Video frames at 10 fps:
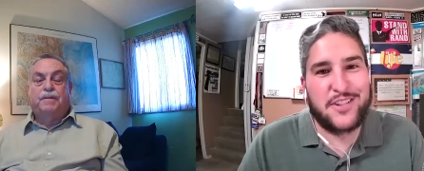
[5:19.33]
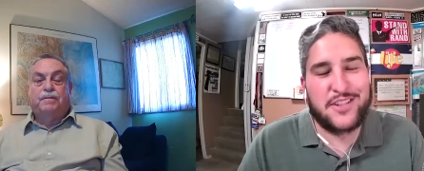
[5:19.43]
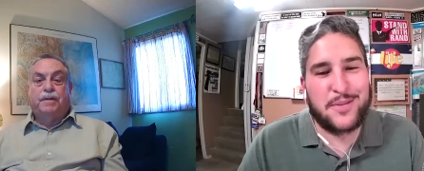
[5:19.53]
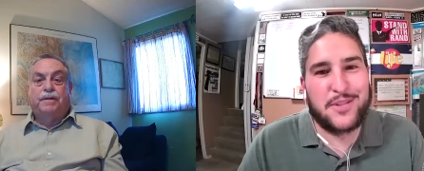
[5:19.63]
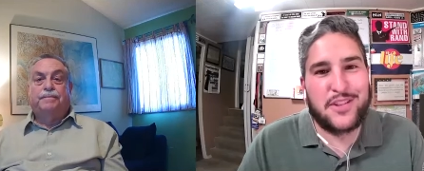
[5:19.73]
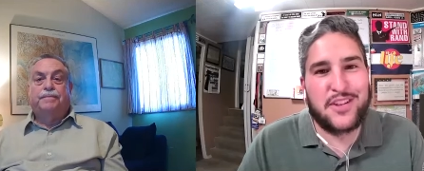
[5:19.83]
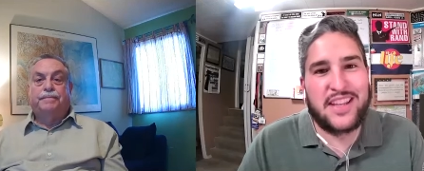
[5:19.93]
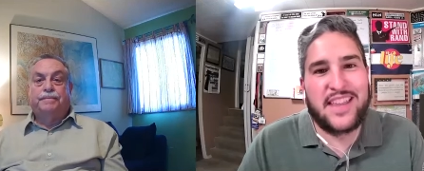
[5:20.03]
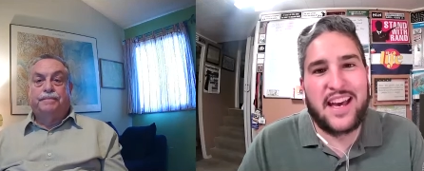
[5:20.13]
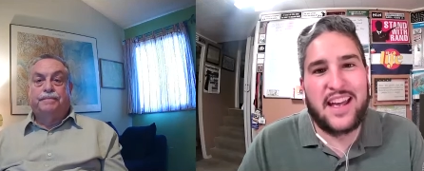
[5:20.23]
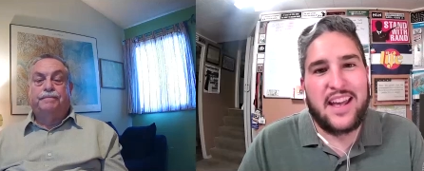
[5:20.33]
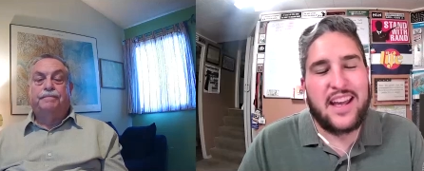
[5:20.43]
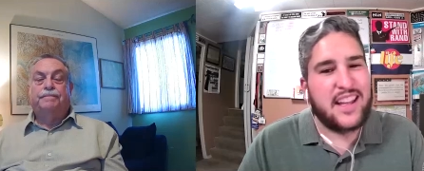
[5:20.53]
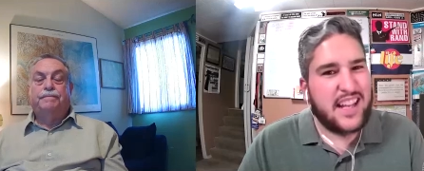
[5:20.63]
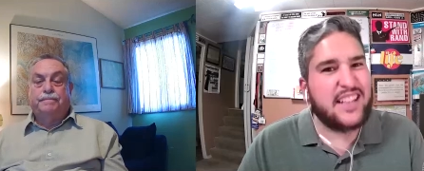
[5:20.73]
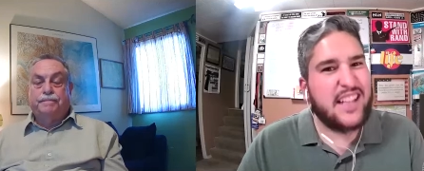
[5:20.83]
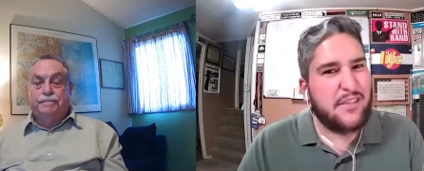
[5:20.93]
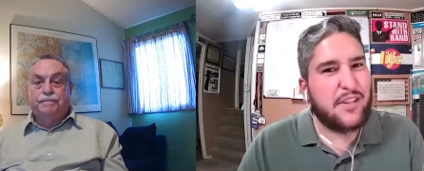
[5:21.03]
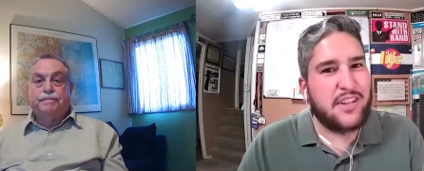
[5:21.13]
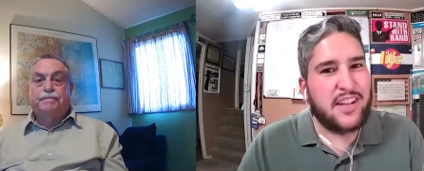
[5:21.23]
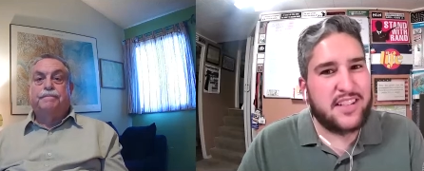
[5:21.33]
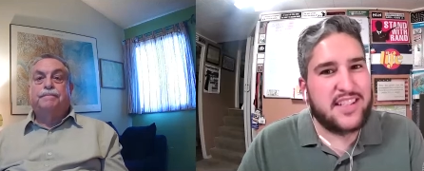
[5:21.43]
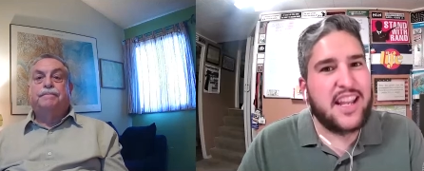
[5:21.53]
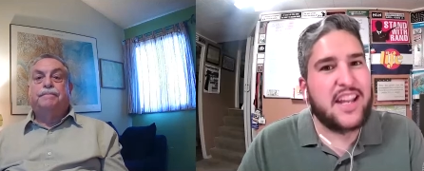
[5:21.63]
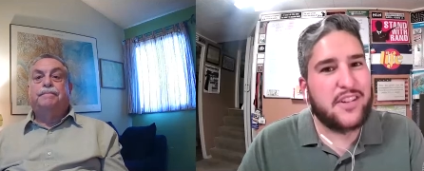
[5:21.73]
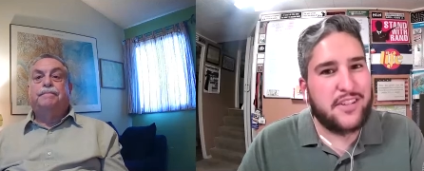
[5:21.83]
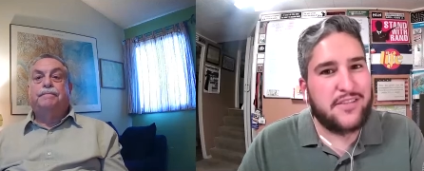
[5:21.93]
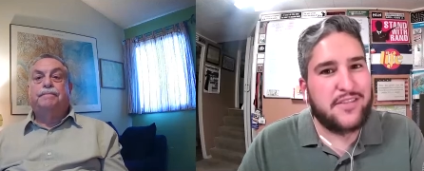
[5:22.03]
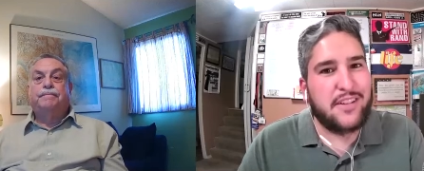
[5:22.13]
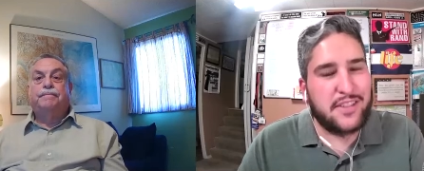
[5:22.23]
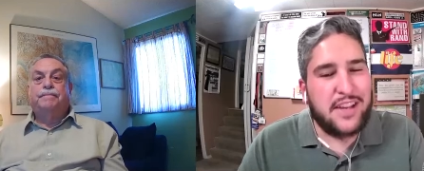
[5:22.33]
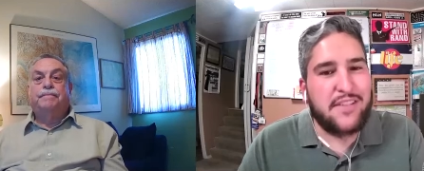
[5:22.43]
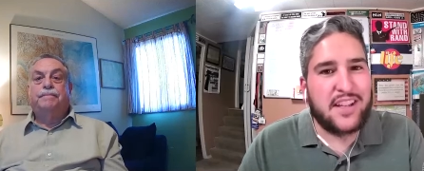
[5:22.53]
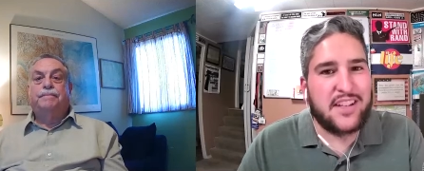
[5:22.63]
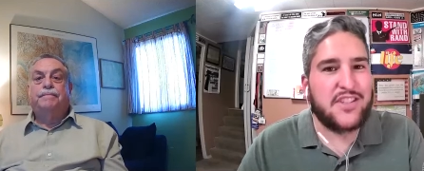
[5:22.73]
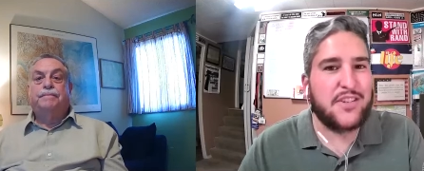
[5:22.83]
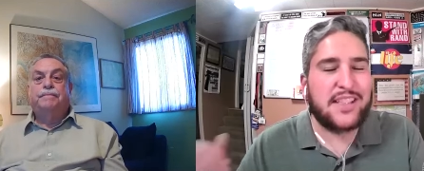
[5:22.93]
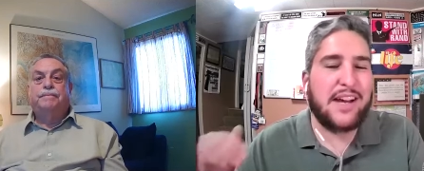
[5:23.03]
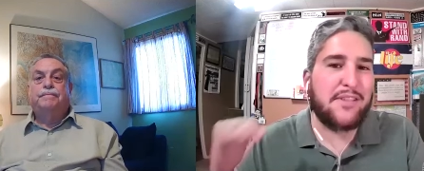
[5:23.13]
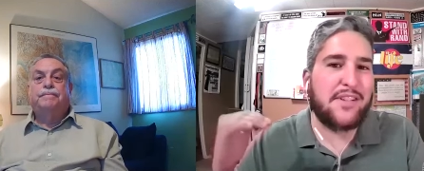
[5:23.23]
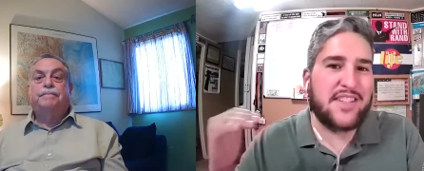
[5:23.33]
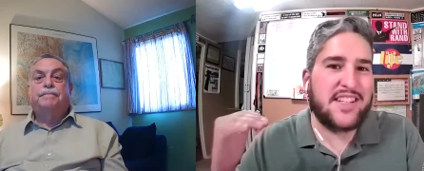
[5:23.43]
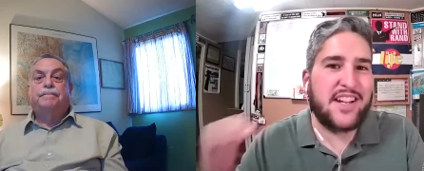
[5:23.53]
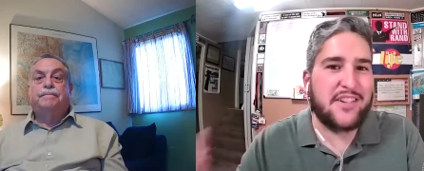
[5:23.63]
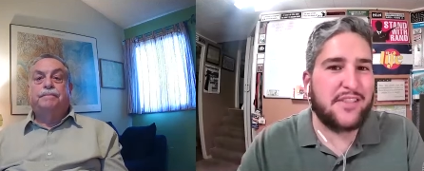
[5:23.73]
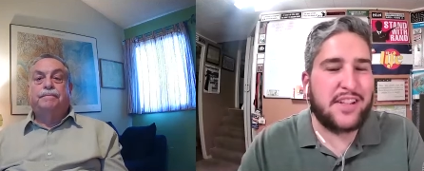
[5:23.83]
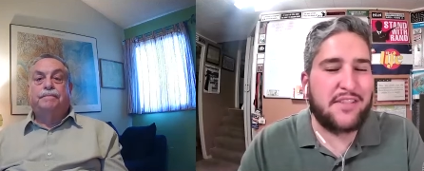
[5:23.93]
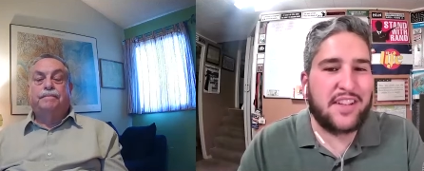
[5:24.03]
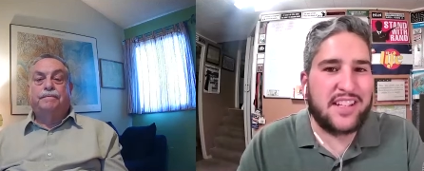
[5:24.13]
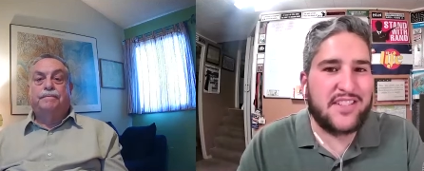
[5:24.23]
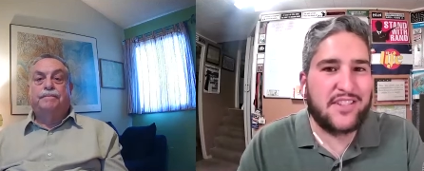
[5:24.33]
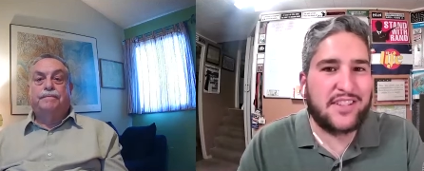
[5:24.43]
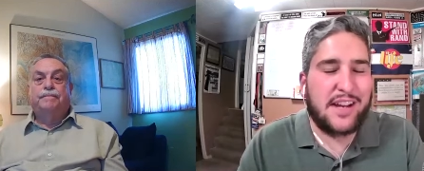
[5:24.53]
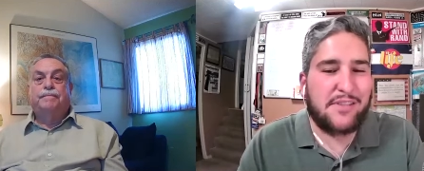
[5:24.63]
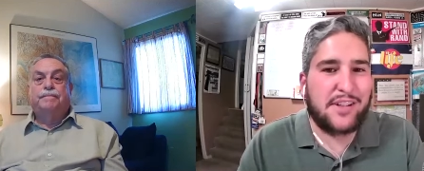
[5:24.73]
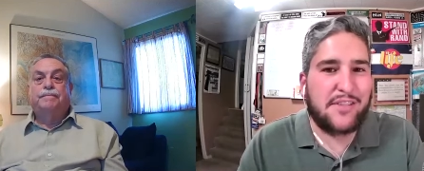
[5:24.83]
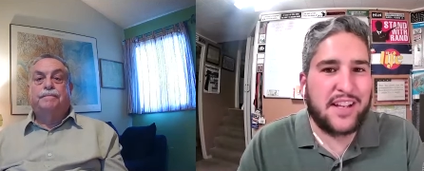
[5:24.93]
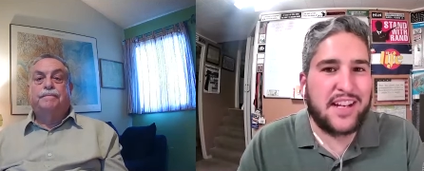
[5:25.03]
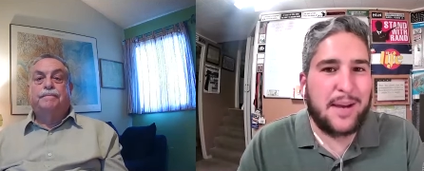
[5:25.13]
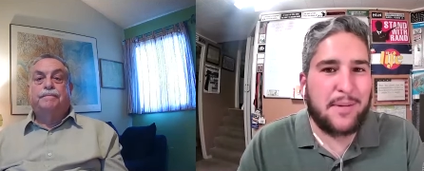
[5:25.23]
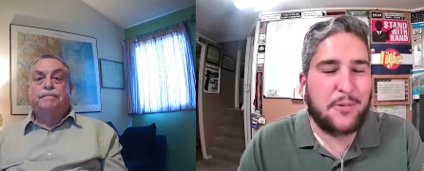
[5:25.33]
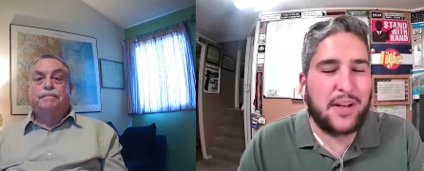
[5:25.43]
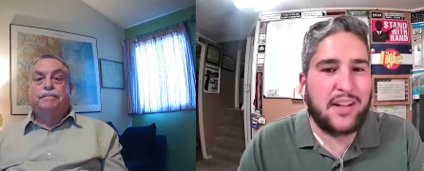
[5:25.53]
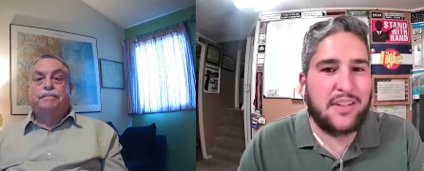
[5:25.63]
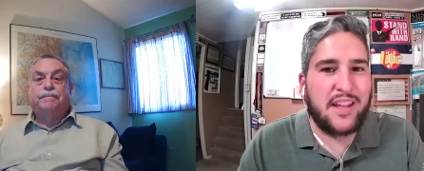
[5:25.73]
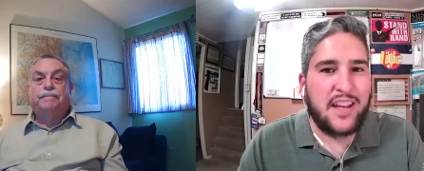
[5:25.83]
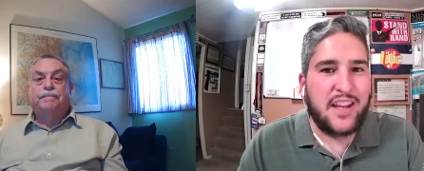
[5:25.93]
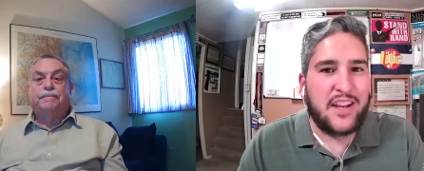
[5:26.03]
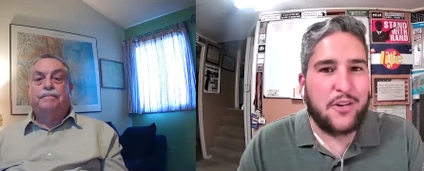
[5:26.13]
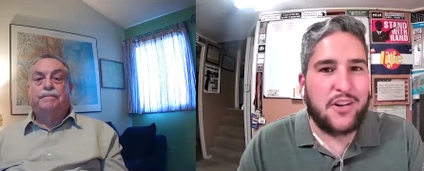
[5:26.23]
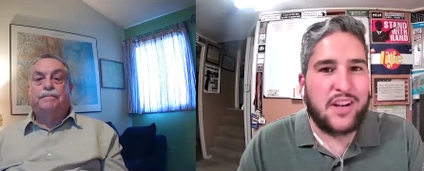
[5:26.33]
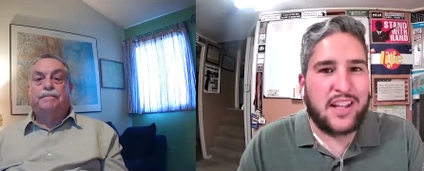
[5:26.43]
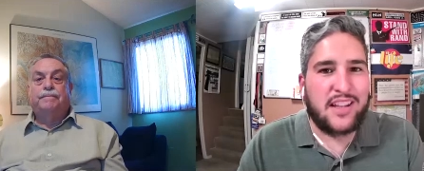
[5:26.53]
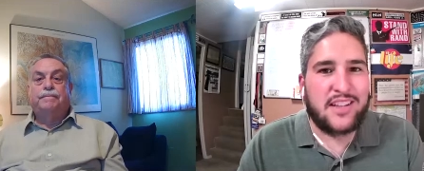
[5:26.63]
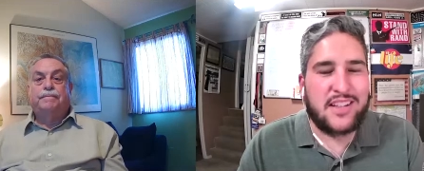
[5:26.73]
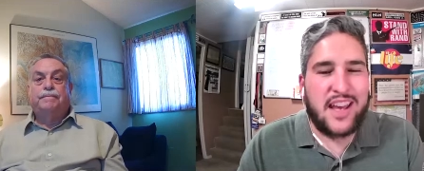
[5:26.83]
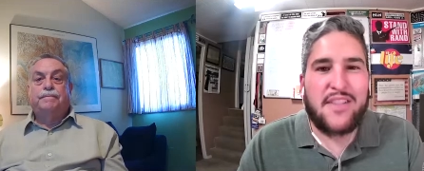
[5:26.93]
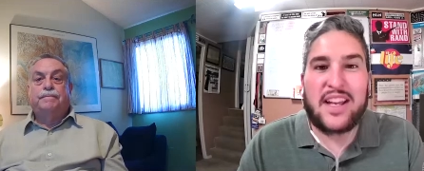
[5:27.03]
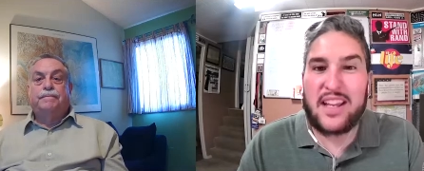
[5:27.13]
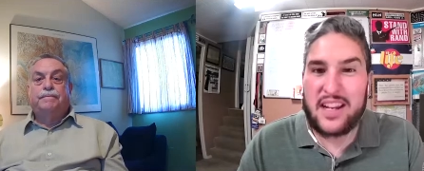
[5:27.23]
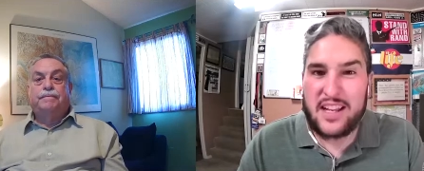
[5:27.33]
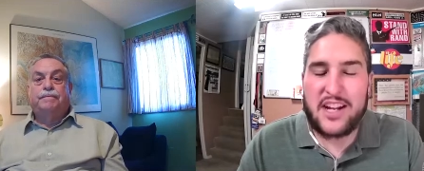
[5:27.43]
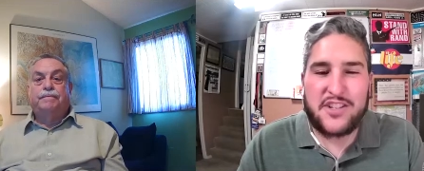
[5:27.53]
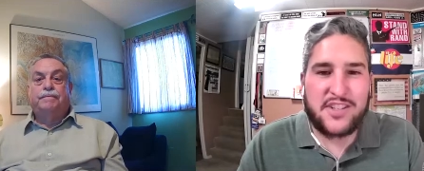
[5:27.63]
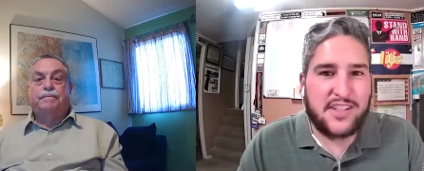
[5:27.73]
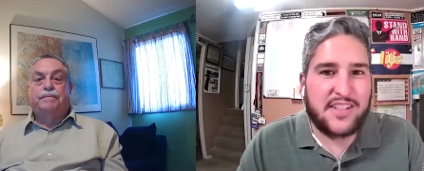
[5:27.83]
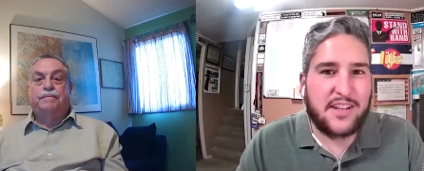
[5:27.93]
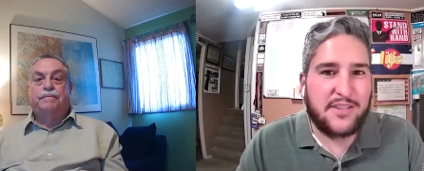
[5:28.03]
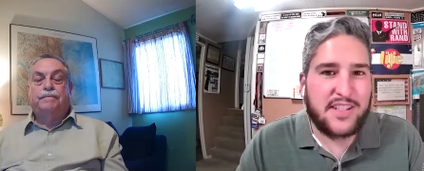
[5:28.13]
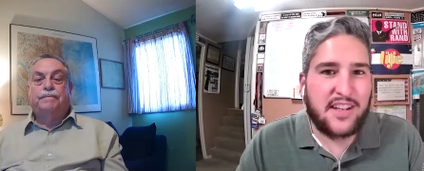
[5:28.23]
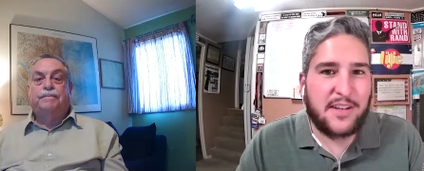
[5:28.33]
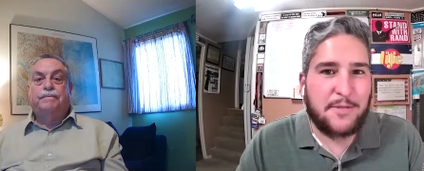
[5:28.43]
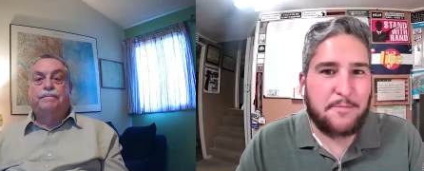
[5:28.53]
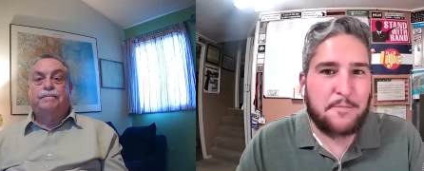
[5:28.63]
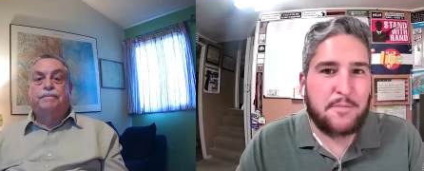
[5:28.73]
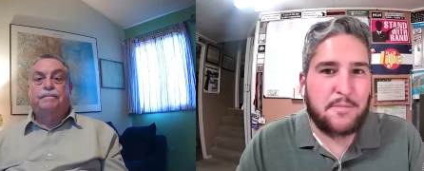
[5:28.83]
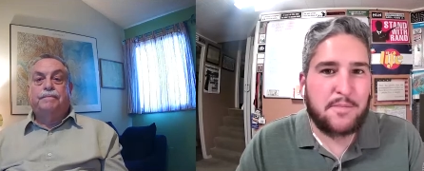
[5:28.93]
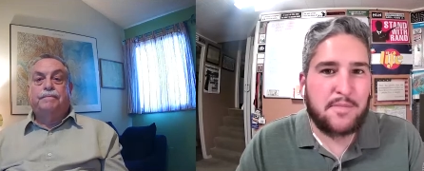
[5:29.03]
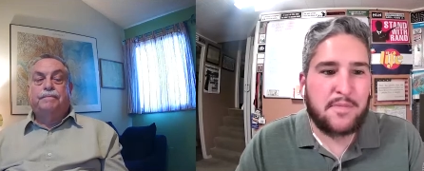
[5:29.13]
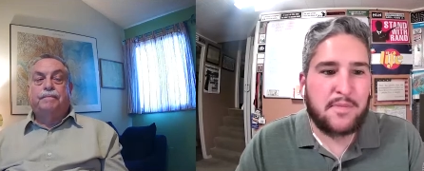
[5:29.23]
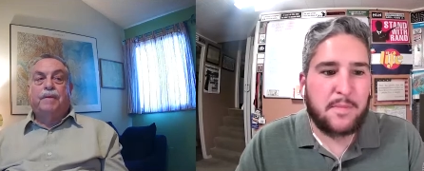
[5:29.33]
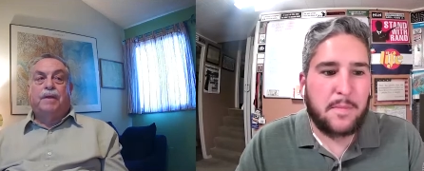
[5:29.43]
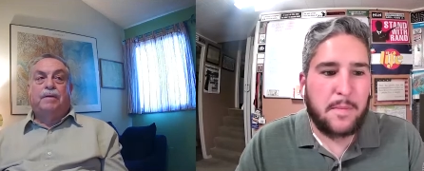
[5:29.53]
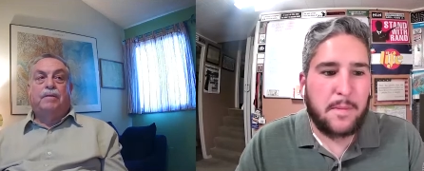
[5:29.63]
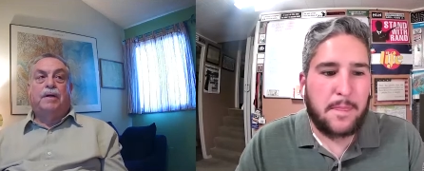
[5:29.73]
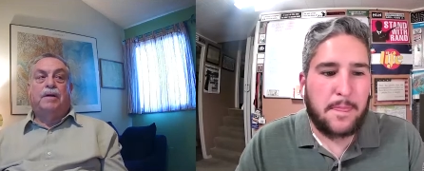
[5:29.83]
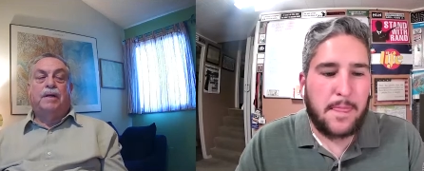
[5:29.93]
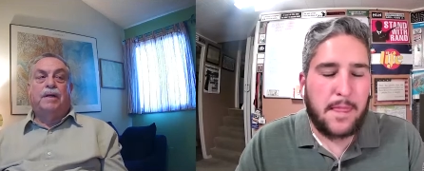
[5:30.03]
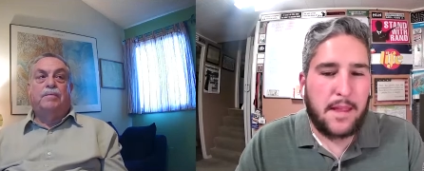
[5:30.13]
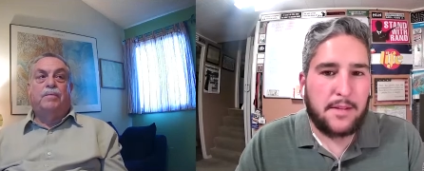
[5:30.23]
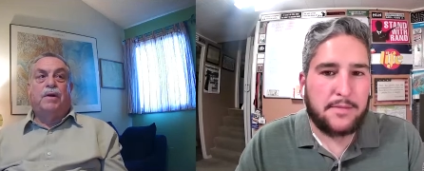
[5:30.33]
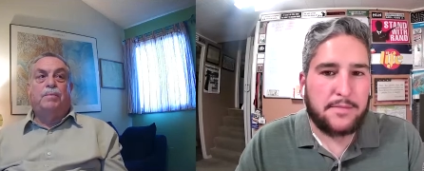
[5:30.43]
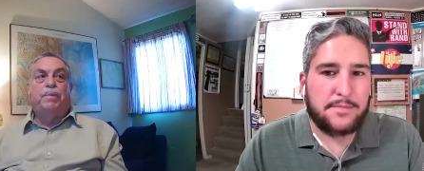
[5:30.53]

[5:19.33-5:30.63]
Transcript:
Speaker 1: know it's almost you need that kind of level uh, standard of of living a certain level of the standard of living and a certain level of economic wealth in order to to have that kind of consciousness i would say
Speaker 2: well and when